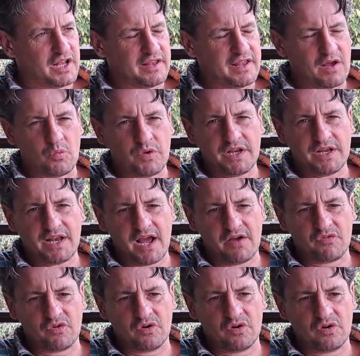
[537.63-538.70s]
that we
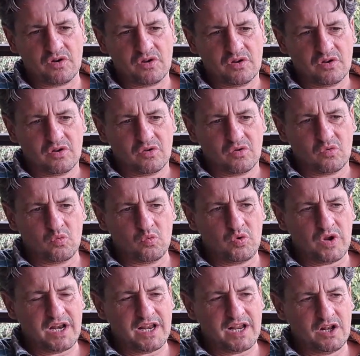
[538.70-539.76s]
never
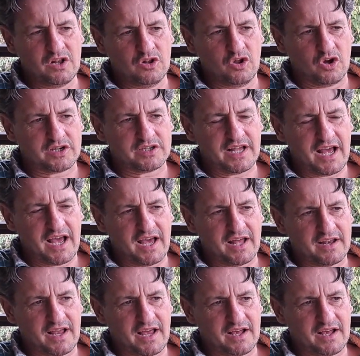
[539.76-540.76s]
really looked at